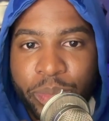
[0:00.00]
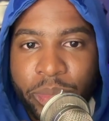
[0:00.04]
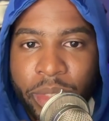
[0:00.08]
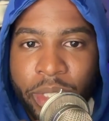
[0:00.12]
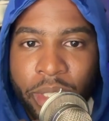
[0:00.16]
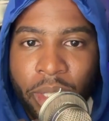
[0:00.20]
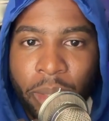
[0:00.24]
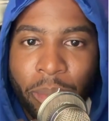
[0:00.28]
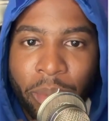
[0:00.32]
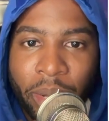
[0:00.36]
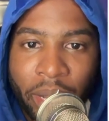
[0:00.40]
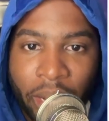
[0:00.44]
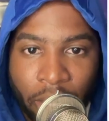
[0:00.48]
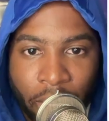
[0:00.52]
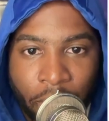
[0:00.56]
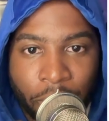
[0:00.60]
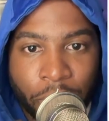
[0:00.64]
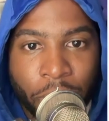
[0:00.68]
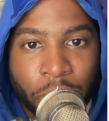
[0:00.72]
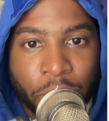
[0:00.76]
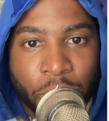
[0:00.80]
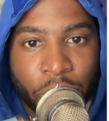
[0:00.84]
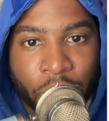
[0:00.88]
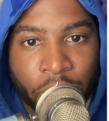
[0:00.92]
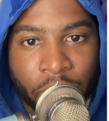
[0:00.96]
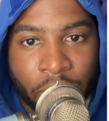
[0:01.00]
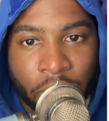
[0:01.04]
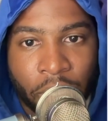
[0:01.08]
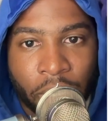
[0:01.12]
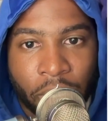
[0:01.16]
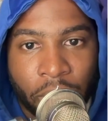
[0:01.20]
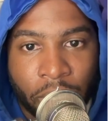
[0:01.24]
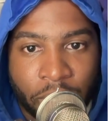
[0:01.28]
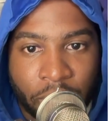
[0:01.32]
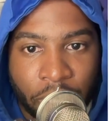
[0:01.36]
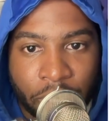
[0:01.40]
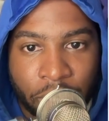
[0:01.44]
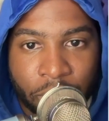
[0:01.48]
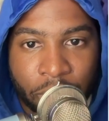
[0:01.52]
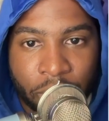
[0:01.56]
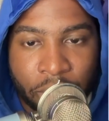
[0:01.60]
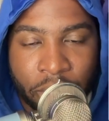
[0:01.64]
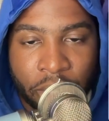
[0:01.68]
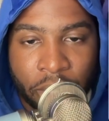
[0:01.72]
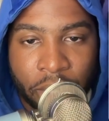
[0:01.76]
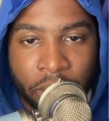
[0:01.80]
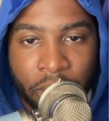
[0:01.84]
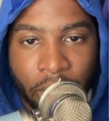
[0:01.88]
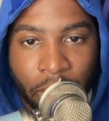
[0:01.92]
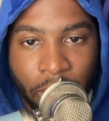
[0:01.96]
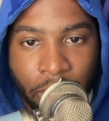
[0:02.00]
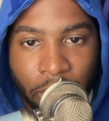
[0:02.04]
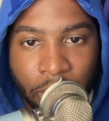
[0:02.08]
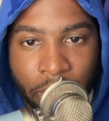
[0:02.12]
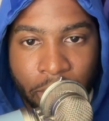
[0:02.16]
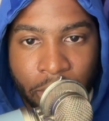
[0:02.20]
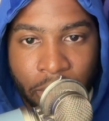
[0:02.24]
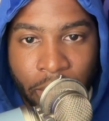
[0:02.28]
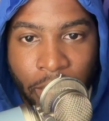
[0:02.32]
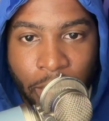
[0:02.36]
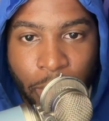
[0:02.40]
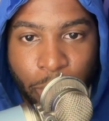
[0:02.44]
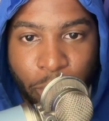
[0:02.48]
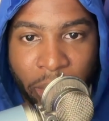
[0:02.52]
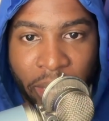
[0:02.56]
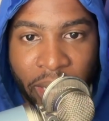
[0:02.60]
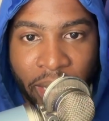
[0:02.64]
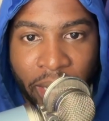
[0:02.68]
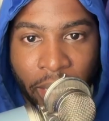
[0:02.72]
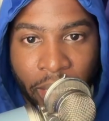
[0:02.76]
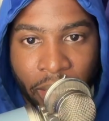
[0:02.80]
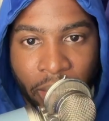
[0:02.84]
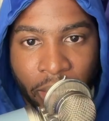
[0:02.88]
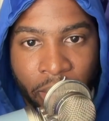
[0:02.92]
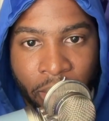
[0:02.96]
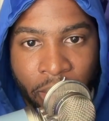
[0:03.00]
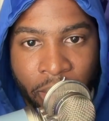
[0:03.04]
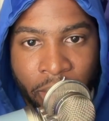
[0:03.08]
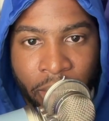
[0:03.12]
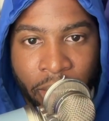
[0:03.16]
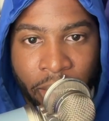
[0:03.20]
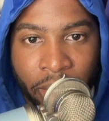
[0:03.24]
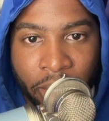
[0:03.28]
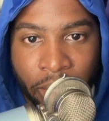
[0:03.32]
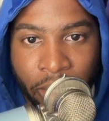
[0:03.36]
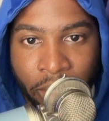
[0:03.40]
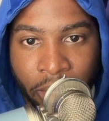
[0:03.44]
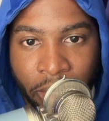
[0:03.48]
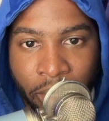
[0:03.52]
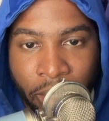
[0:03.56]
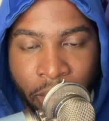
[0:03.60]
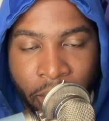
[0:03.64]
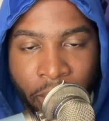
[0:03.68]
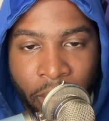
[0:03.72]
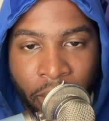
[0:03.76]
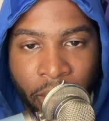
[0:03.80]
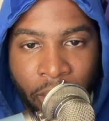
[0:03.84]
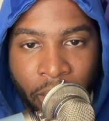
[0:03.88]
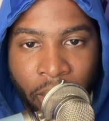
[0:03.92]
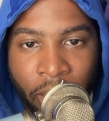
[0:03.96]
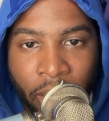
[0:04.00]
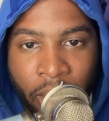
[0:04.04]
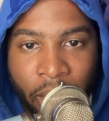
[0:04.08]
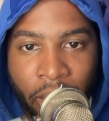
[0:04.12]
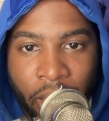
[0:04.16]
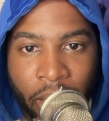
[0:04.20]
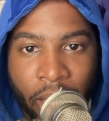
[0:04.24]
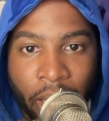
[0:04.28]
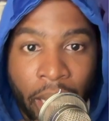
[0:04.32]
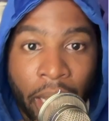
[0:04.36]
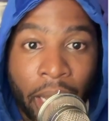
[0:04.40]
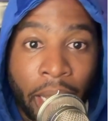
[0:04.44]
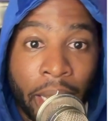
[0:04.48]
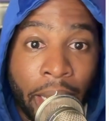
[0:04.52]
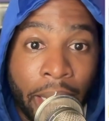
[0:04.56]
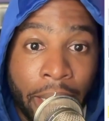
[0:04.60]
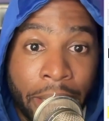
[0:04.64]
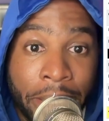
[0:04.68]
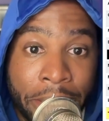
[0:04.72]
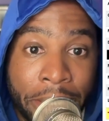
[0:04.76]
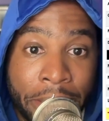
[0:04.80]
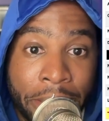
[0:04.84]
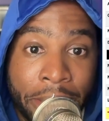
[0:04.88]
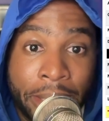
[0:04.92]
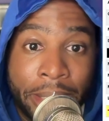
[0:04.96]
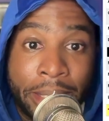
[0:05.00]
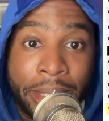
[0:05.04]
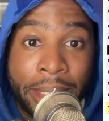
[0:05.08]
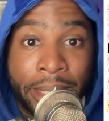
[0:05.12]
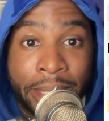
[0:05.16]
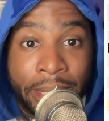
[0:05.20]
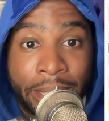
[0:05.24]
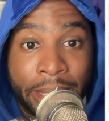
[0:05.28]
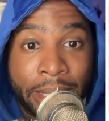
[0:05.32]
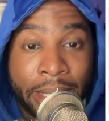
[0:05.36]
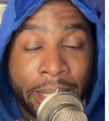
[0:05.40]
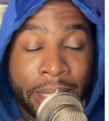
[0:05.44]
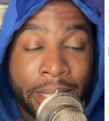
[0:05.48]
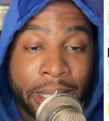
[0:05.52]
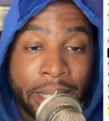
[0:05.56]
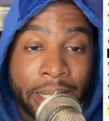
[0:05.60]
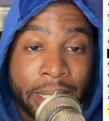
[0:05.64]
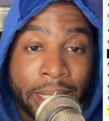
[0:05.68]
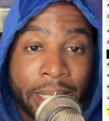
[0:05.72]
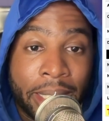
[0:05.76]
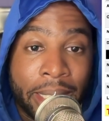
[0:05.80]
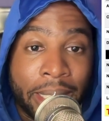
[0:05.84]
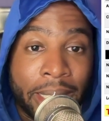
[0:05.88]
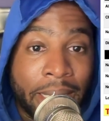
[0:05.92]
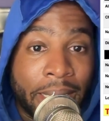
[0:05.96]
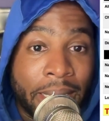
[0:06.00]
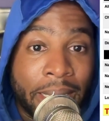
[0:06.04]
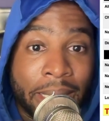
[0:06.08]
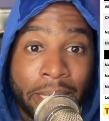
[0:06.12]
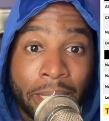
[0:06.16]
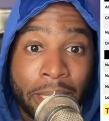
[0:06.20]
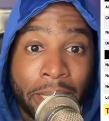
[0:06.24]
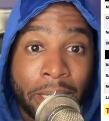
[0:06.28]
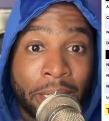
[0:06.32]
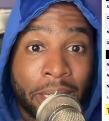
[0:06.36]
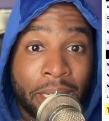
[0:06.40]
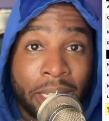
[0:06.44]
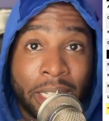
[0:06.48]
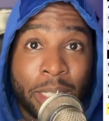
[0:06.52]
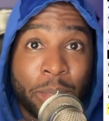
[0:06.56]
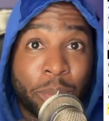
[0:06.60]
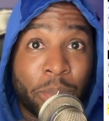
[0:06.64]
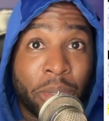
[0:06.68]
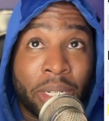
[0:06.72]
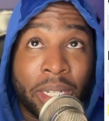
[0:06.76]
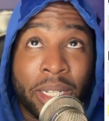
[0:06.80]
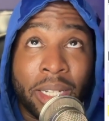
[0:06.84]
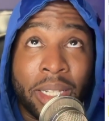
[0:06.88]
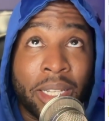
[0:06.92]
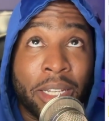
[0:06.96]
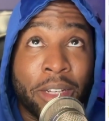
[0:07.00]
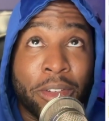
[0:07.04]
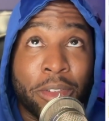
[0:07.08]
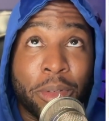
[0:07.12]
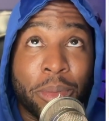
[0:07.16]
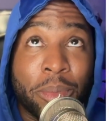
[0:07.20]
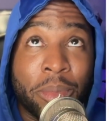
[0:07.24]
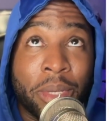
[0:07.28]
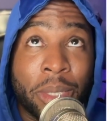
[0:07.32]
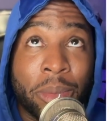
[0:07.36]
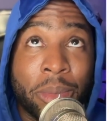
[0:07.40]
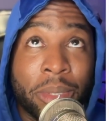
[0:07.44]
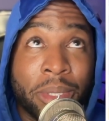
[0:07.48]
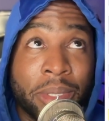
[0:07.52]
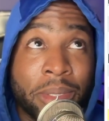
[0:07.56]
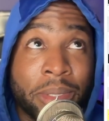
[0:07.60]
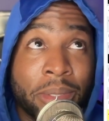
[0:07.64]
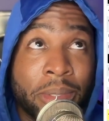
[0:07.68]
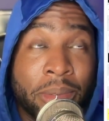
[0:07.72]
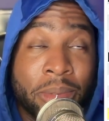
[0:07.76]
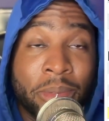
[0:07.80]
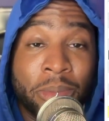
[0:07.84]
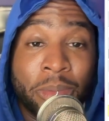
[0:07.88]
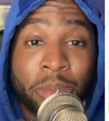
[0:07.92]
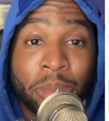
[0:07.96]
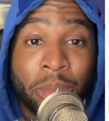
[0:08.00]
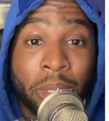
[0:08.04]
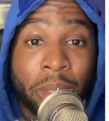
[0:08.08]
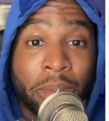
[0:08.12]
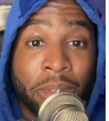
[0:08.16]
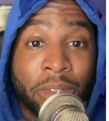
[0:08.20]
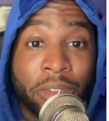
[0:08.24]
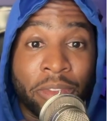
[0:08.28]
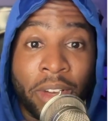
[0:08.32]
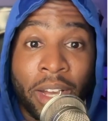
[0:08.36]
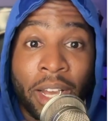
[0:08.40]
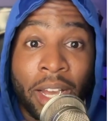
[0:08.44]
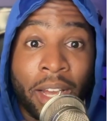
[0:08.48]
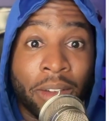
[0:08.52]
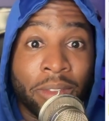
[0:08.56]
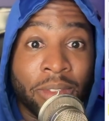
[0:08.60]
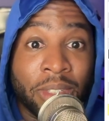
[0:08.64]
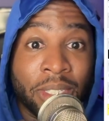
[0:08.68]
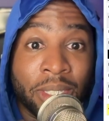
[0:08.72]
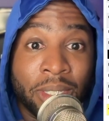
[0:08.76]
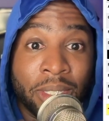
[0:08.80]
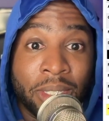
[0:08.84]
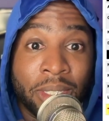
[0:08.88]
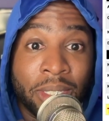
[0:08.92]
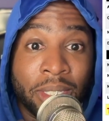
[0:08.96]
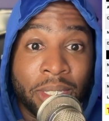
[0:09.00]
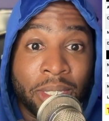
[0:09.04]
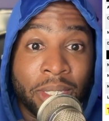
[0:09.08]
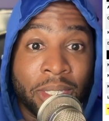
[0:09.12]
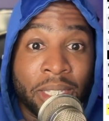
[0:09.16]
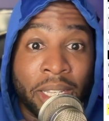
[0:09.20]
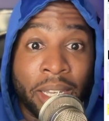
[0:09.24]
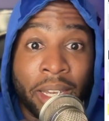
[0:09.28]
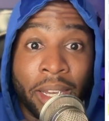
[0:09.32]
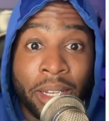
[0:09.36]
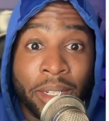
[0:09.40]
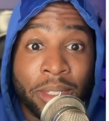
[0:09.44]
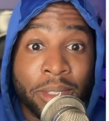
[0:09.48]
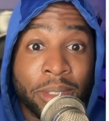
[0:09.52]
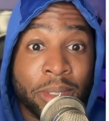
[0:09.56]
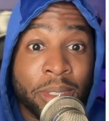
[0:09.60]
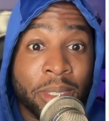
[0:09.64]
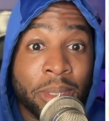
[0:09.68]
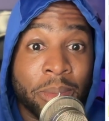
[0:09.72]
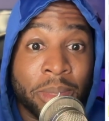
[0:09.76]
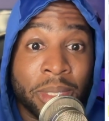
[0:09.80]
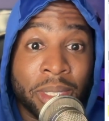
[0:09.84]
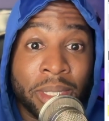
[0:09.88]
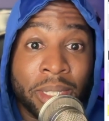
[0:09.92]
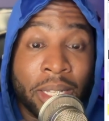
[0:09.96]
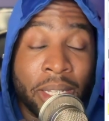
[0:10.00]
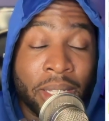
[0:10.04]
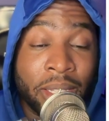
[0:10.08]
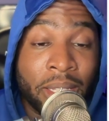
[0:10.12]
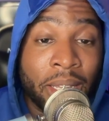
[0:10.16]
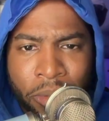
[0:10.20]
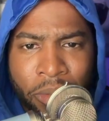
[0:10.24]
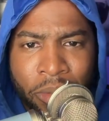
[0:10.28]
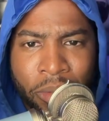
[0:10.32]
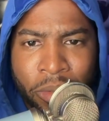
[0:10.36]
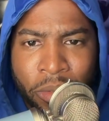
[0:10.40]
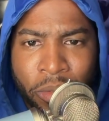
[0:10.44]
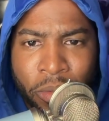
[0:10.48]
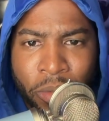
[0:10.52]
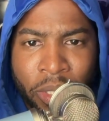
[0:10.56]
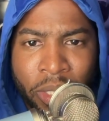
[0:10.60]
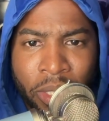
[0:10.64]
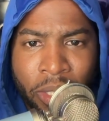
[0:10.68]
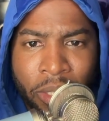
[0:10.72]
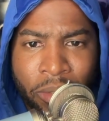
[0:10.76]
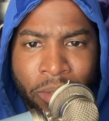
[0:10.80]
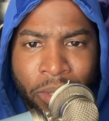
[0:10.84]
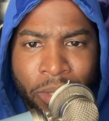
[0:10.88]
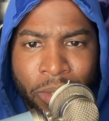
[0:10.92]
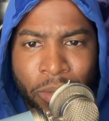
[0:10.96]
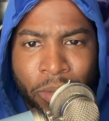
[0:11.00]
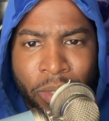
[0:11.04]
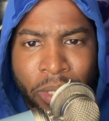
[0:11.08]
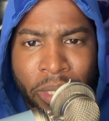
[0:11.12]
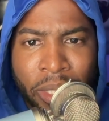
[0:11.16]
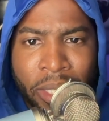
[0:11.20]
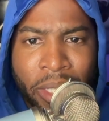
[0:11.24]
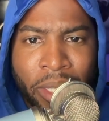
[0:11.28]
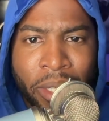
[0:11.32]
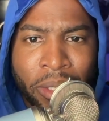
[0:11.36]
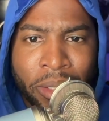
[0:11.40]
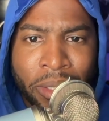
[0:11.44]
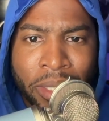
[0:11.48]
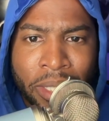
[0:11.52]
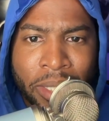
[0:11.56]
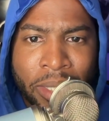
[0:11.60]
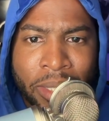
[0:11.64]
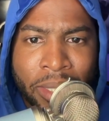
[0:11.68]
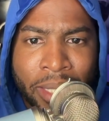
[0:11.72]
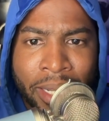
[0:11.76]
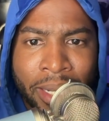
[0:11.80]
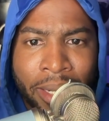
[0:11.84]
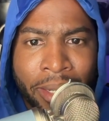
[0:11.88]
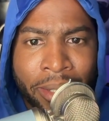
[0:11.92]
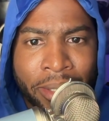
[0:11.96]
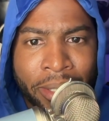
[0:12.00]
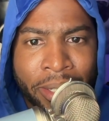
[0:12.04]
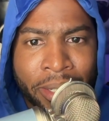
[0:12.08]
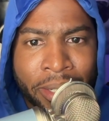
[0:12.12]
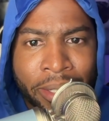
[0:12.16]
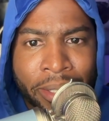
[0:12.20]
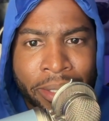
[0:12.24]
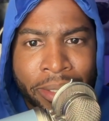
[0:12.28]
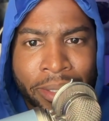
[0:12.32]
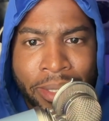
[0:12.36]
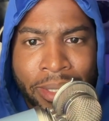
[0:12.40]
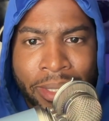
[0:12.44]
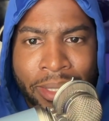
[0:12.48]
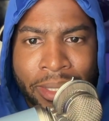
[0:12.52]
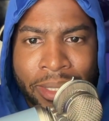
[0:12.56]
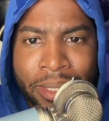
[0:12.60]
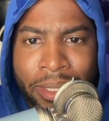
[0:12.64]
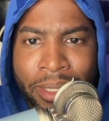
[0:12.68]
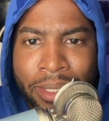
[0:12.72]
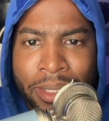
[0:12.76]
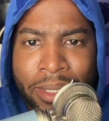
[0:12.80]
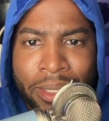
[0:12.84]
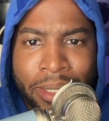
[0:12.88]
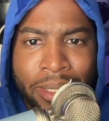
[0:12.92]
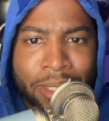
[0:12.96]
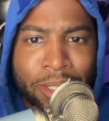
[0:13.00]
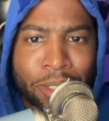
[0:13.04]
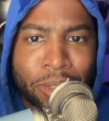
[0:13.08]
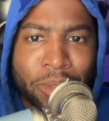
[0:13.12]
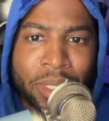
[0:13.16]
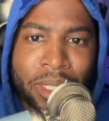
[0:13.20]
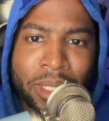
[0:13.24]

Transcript: paying off those credit cards that you see as paid here. And I was probably left with maybe five to stash or something like that. Really, what's really hurting us now, y'all, is just the student